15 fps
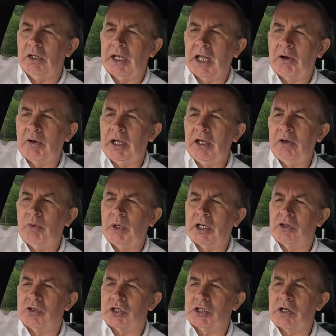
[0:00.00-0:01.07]
Now here we
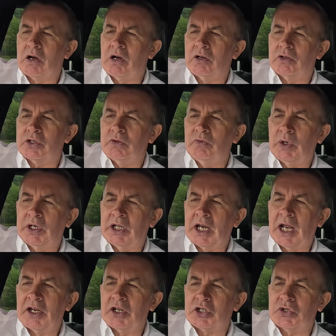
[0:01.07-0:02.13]
can
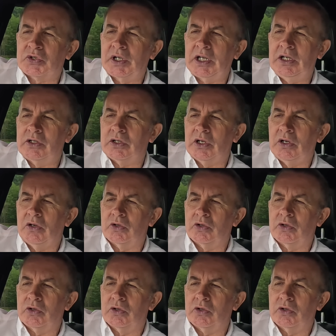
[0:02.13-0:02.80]
add a street,